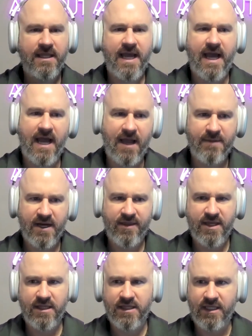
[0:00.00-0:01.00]
Yeah, I mean, I
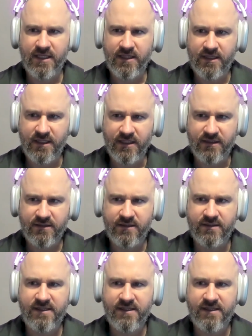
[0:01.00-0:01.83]
think the